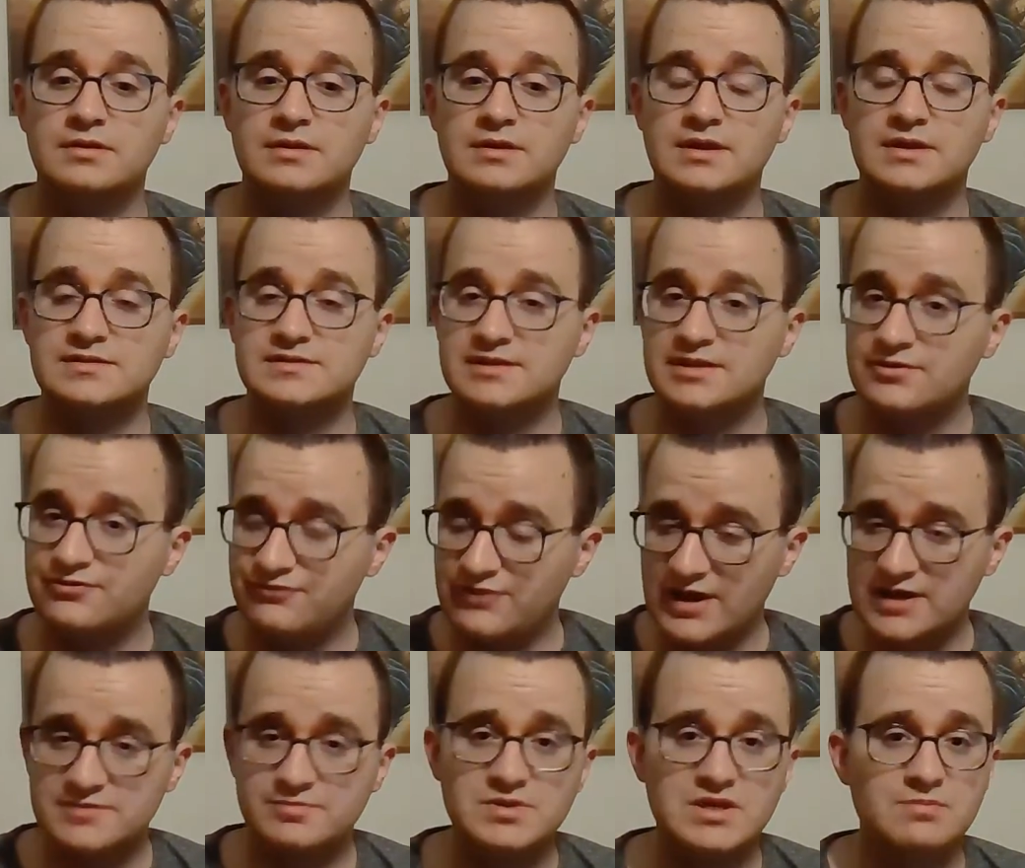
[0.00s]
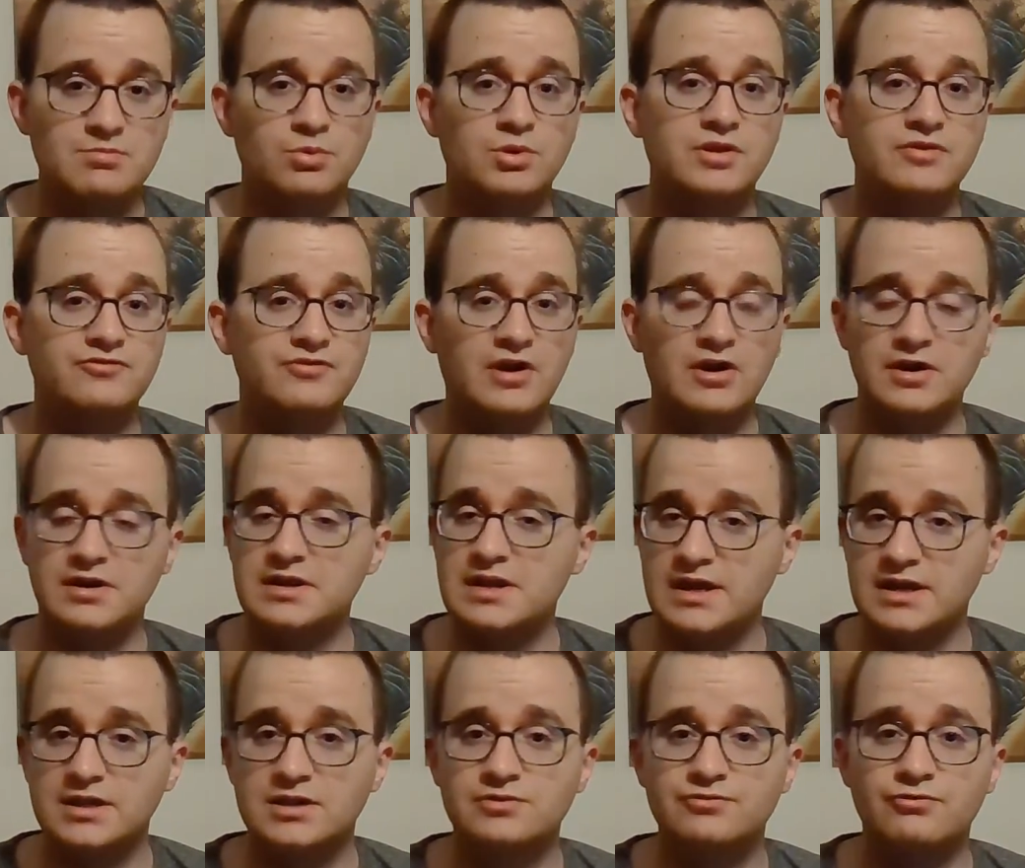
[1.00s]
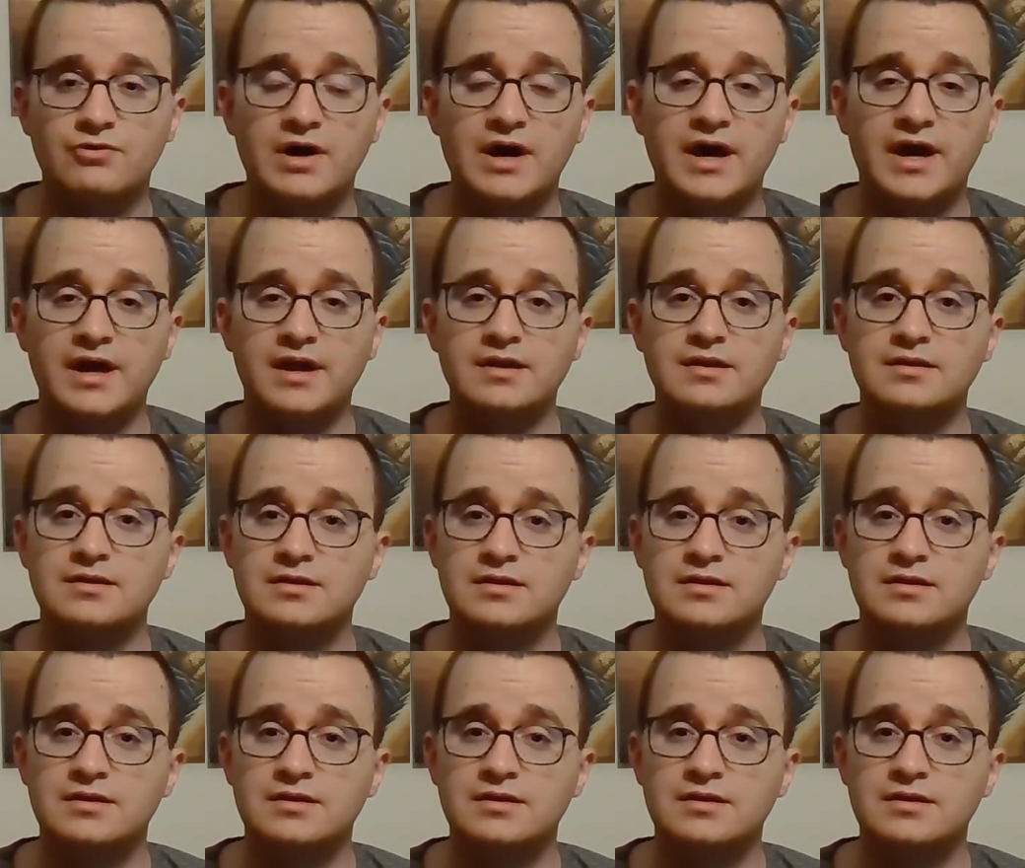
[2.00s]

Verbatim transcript: It did affect people in a very negative way.